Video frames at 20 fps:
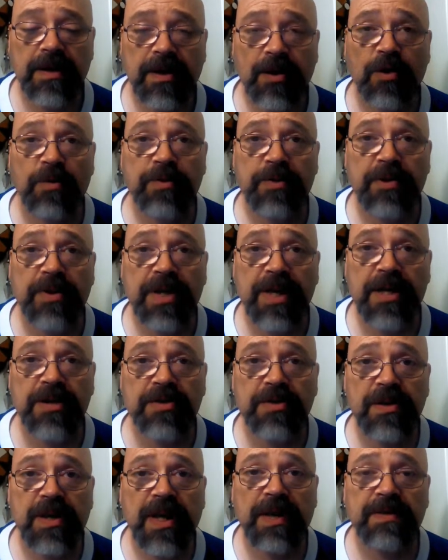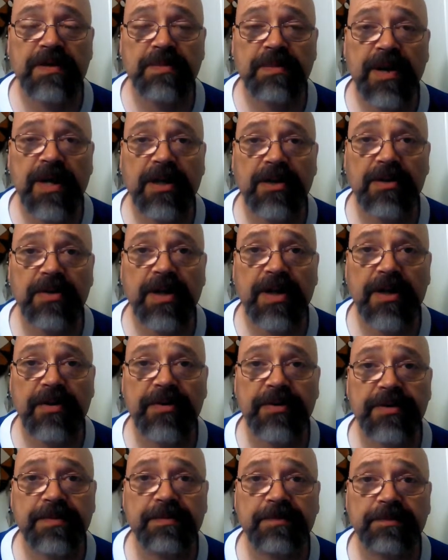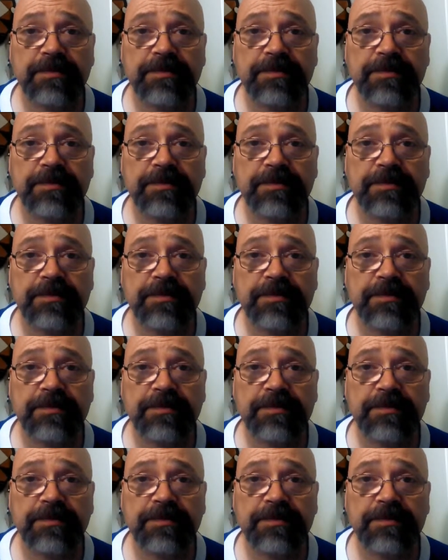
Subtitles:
I hope you can get your lives back together.